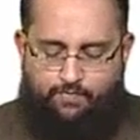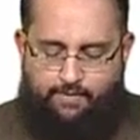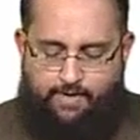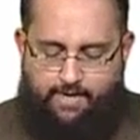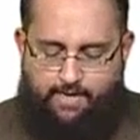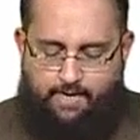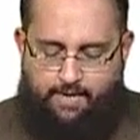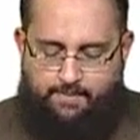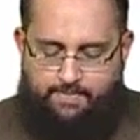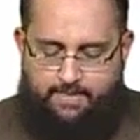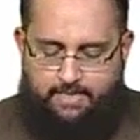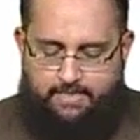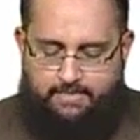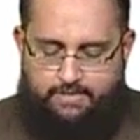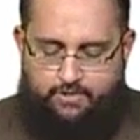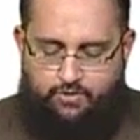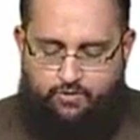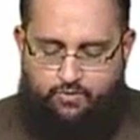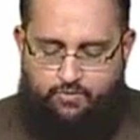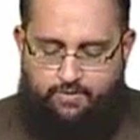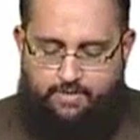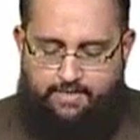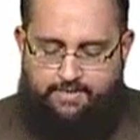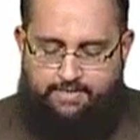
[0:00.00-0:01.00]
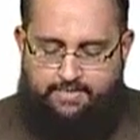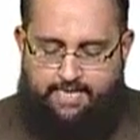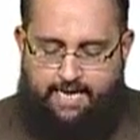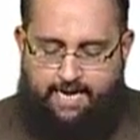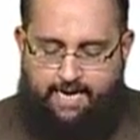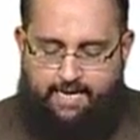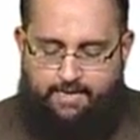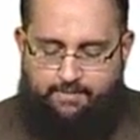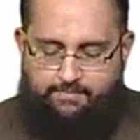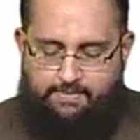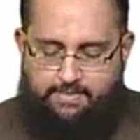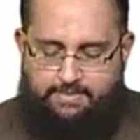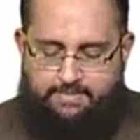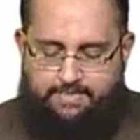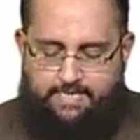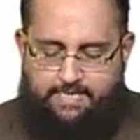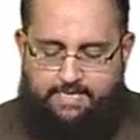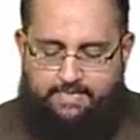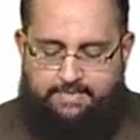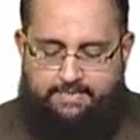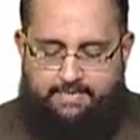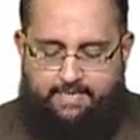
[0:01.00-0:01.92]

database storage and presents